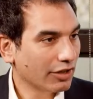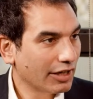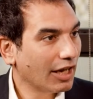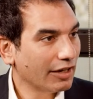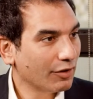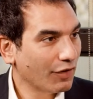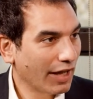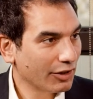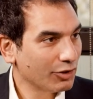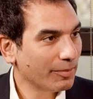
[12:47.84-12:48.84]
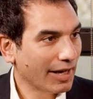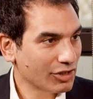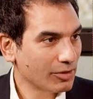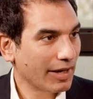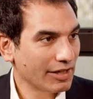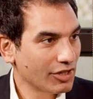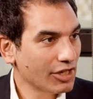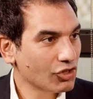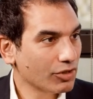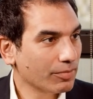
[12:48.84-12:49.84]
the Ghana Value
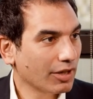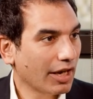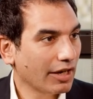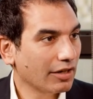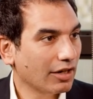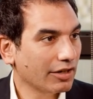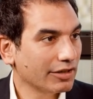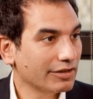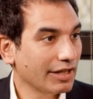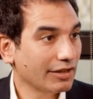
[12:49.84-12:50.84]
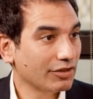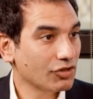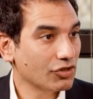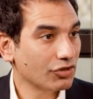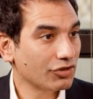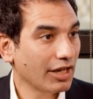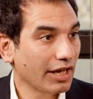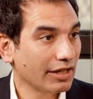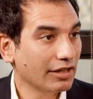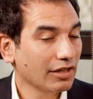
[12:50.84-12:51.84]
Maximization Plan. Our intent is to
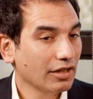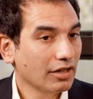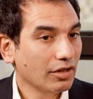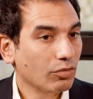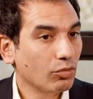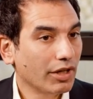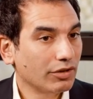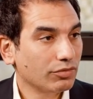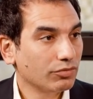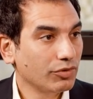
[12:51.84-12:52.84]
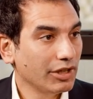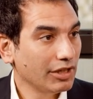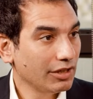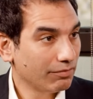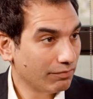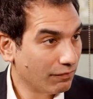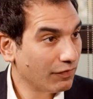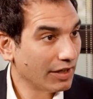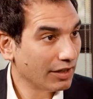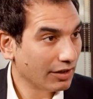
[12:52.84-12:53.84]
take what we
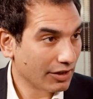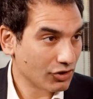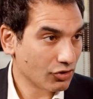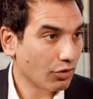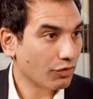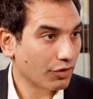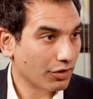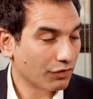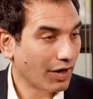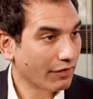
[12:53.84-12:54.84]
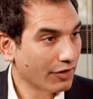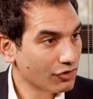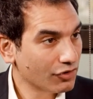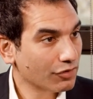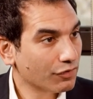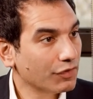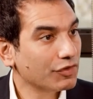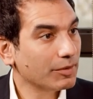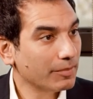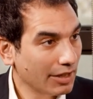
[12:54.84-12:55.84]
feel is over
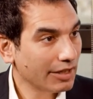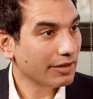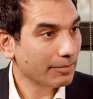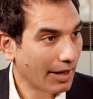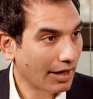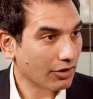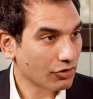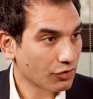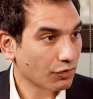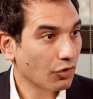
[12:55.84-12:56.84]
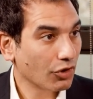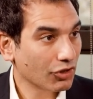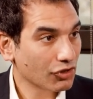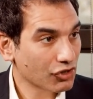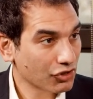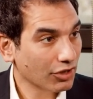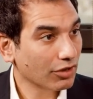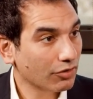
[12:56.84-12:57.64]
550 million barrels of oil still